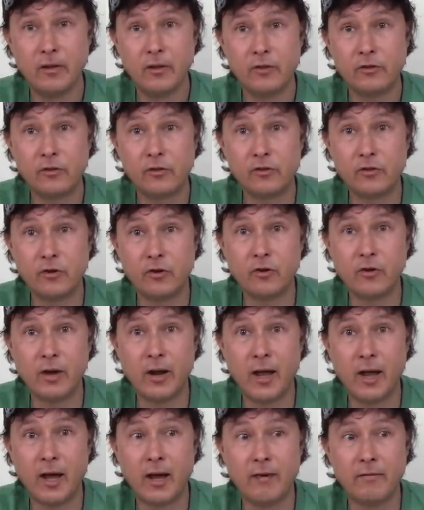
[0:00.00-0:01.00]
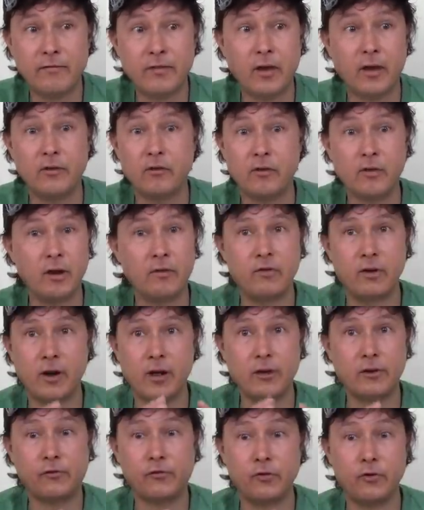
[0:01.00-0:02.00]
So you're going to have yeah, you're going to have a
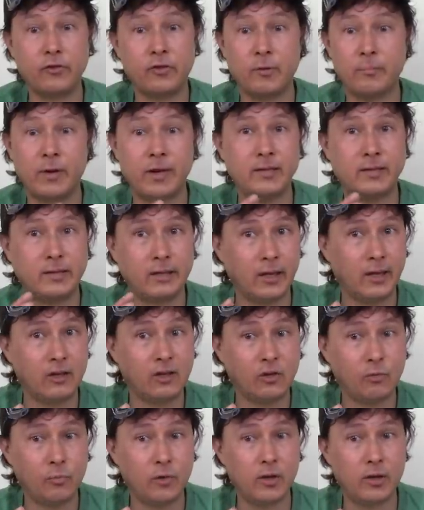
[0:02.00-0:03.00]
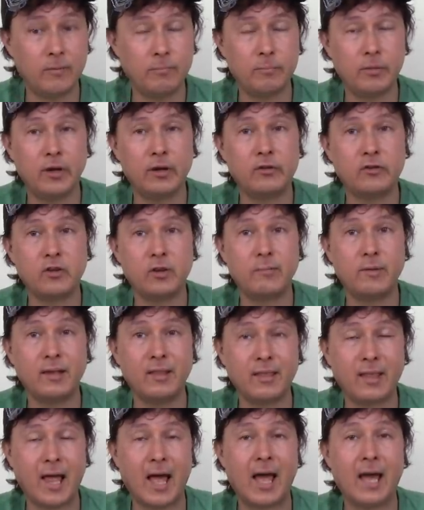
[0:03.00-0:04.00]
nice fruit that might taste sweet, but it's going to be
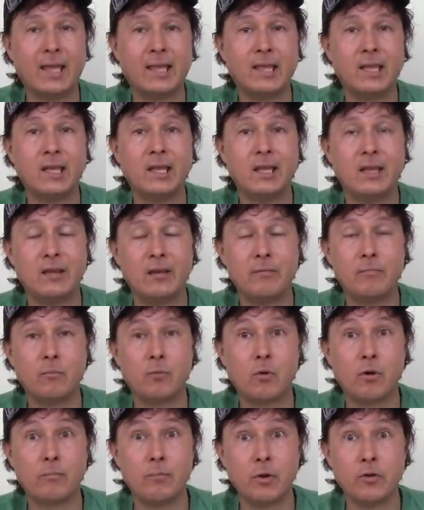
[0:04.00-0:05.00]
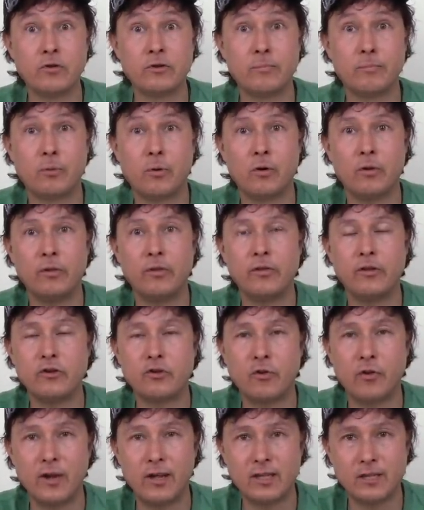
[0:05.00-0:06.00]
lacking in more most importantly the
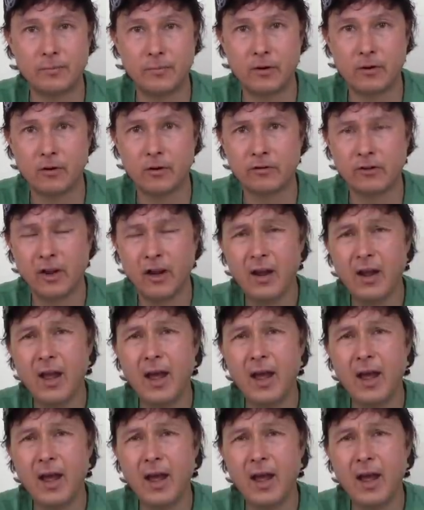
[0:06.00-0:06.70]
trace minerals.